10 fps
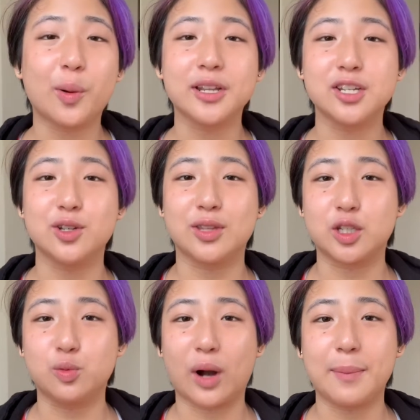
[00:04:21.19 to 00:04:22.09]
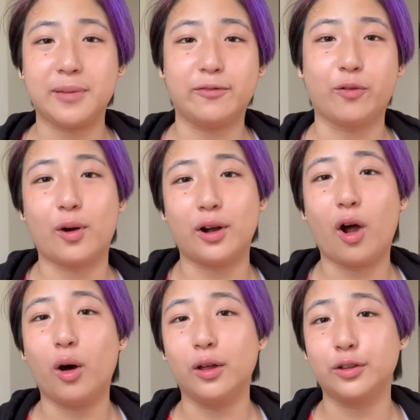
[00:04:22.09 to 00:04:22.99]
want to do this right before
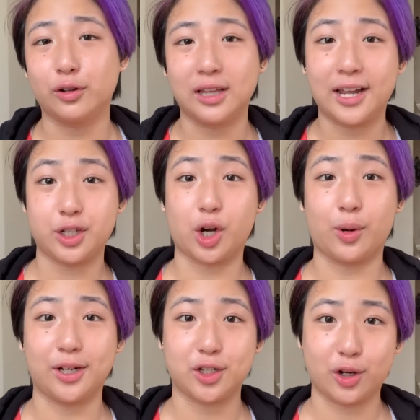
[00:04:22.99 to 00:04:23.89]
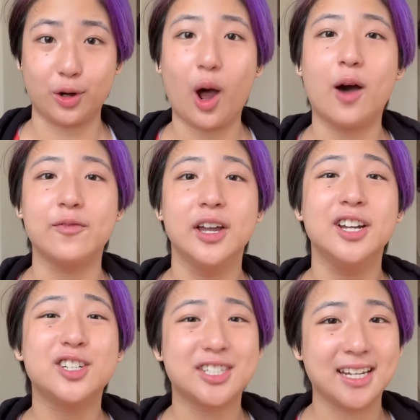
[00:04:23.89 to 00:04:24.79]
all their lights are going to turn off,
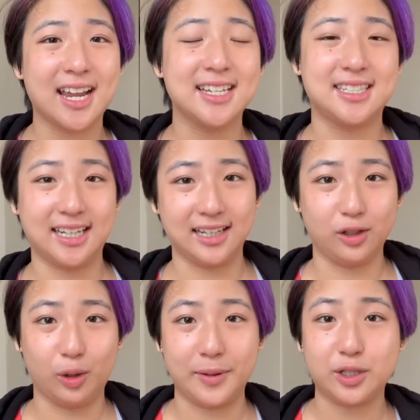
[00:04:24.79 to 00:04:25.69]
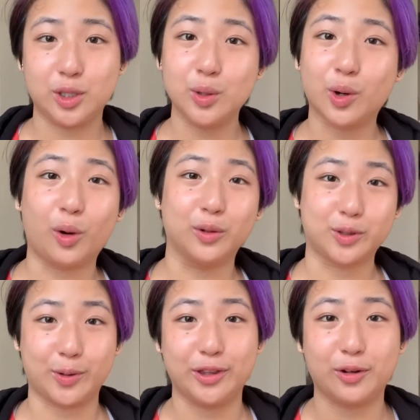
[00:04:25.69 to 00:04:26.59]
just in case they get a little bit too cold
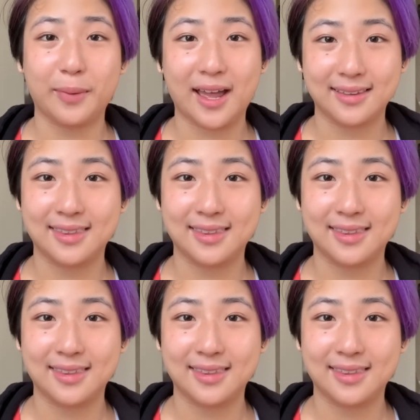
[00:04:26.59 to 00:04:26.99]
during their bath.